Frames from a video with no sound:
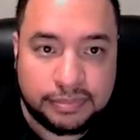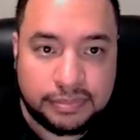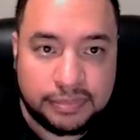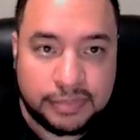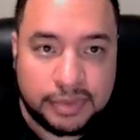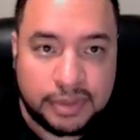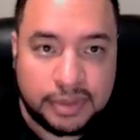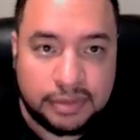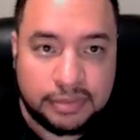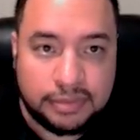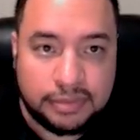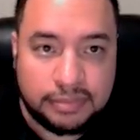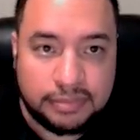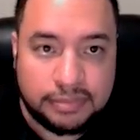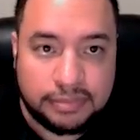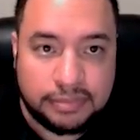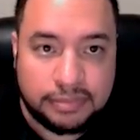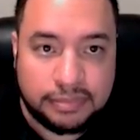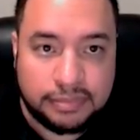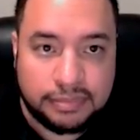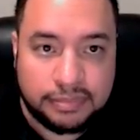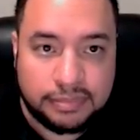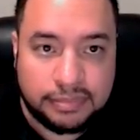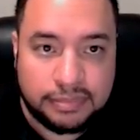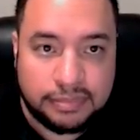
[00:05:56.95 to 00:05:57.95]
Okay.
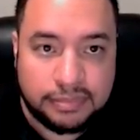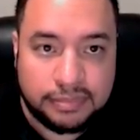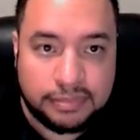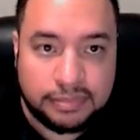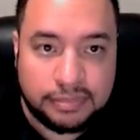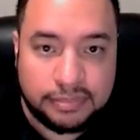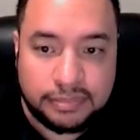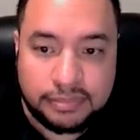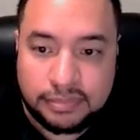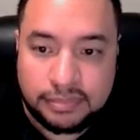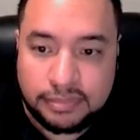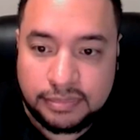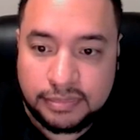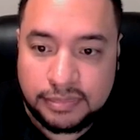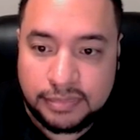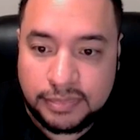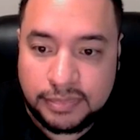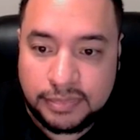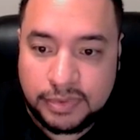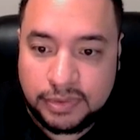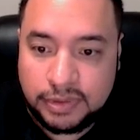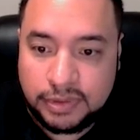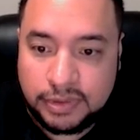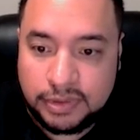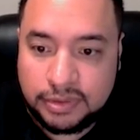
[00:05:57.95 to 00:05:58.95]

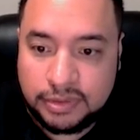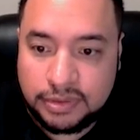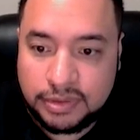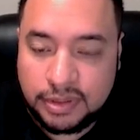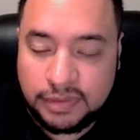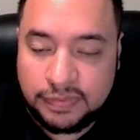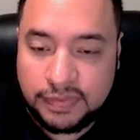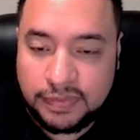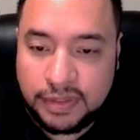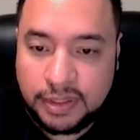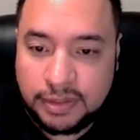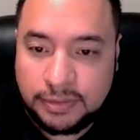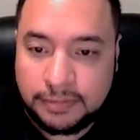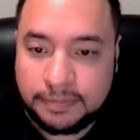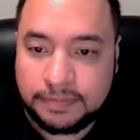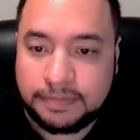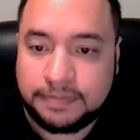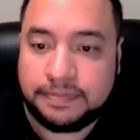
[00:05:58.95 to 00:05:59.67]
No need to save that.